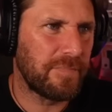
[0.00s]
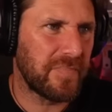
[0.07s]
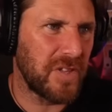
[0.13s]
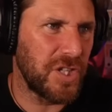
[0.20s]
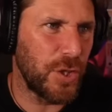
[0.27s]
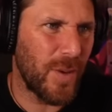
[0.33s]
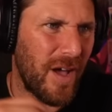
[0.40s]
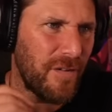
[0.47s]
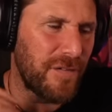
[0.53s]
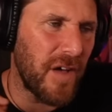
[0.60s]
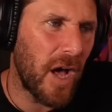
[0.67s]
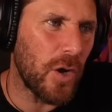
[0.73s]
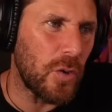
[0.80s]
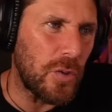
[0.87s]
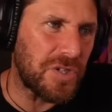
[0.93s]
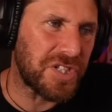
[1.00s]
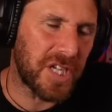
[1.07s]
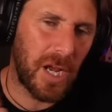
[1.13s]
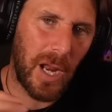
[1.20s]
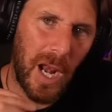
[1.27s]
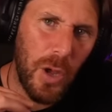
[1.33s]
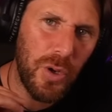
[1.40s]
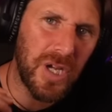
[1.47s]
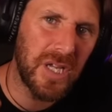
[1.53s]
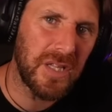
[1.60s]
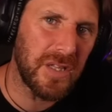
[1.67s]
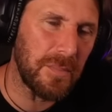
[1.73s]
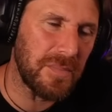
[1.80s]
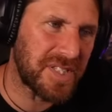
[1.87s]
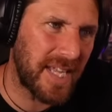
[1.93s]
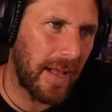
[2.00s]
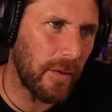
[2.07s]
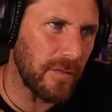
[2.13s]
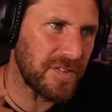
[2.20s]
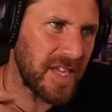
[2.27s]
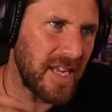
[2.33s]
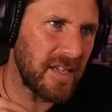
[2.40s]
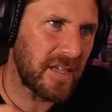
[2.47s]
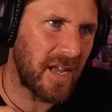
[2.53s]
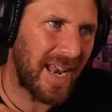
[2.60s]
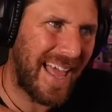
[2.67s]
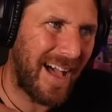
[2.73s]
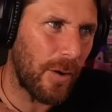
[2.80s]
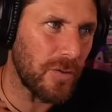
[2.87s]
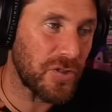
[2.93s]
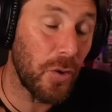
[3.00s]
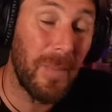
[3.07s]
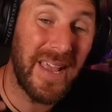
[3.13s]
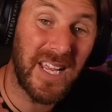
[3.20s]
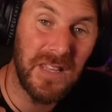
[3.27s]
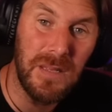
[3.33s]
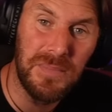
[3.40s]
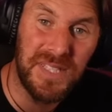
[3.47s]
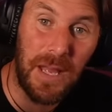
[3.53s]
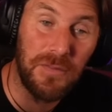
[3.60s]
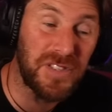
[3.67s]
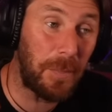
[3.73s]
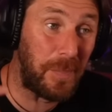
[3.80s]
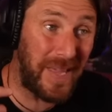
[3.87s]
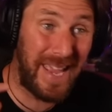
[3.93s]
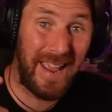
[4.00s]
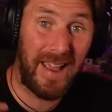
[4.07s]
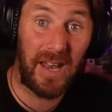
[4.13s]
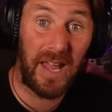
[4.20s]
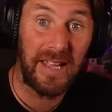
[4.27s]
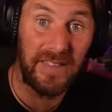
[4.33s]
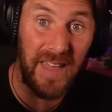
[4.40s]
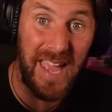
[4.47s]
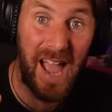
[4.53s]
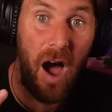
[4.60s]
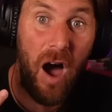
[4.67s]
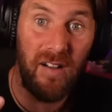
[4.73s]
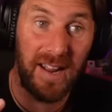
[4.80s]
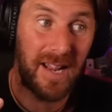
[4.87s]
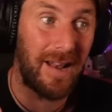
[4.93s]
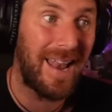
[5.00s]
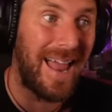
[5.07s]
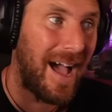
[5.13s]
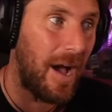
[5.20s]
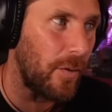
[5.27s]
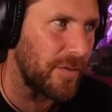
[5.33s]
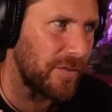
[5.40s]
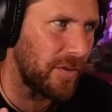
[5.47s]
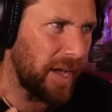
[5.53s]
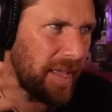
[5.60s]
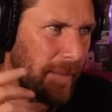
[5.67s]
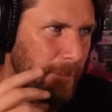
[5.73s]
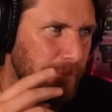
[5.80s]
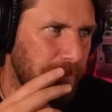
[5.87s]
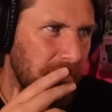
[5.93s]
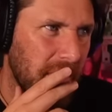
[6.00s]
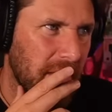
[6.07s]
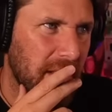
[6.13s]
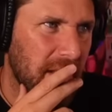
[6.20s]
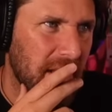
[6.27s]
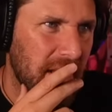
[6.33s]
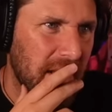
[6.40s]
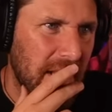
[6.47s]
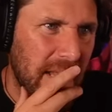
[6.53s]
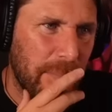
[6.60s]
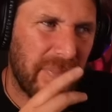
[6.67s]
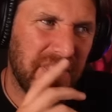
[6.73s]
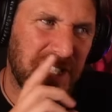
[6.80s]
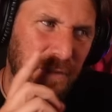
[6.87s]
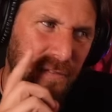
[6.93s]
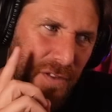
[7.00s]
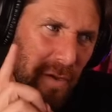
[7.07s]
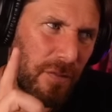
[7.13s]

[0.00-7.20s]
UFOs cloaking themselves in clouds or making themselves appear like they are a cloud, right? But there's a few